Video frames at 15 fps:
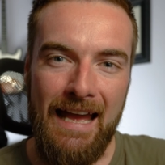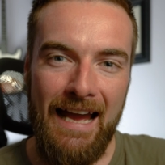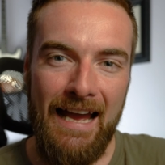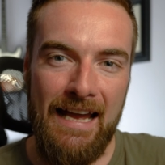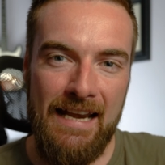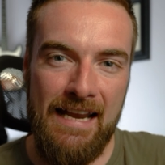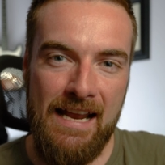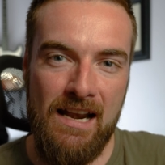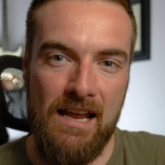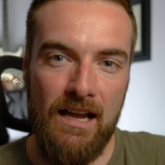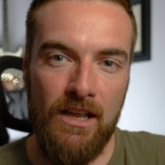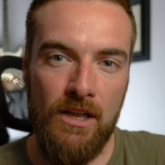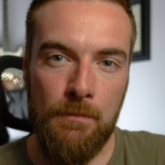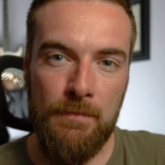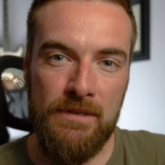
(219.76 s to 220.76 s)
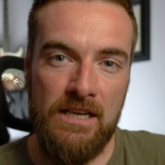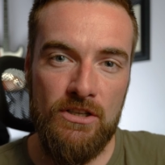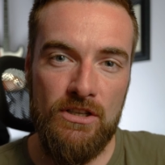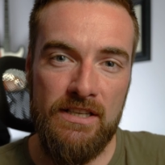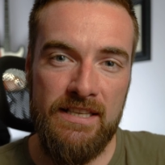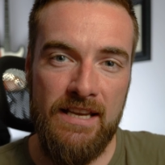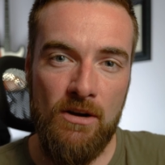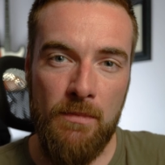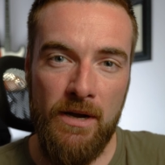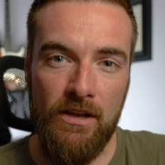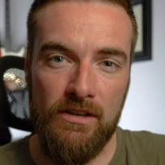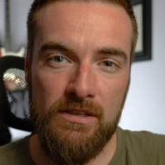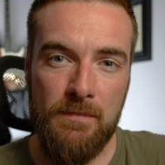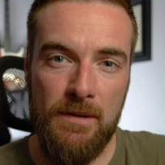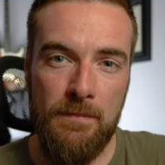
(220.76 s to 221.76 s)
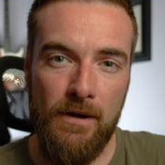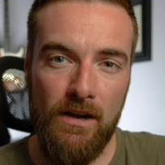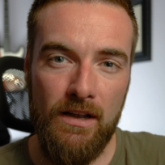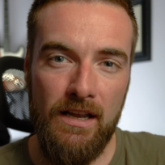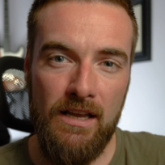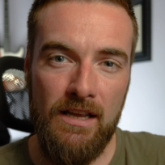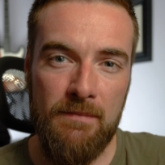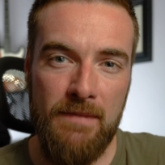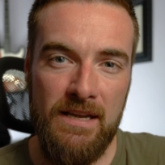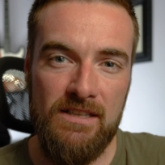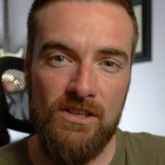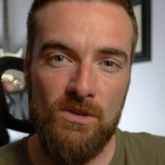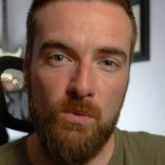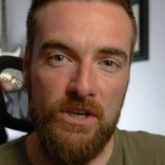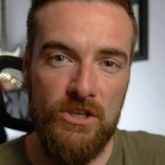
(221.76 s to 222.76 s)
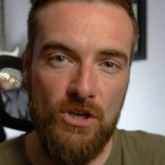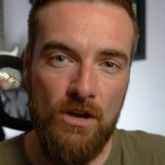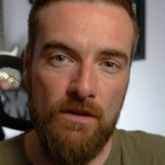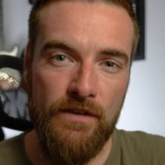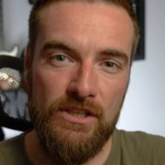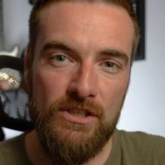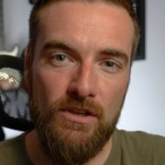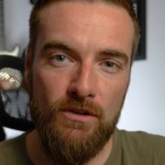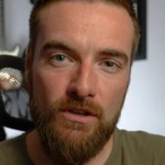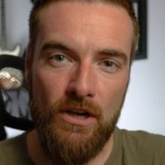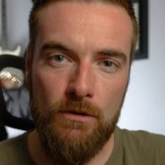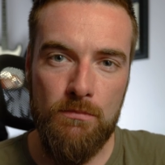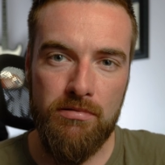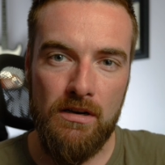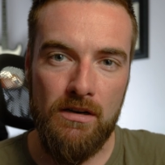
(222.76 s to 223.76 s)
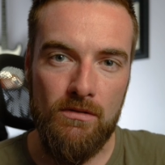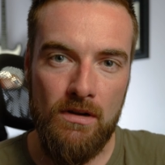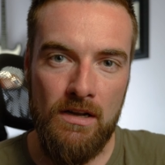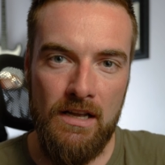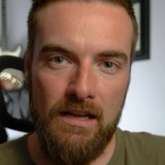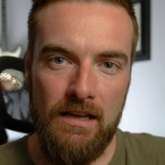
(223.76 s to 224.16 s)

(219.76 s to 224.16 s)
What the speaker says: and then I can potentially sell my Osmo Pocket and make the switch over to GoPro.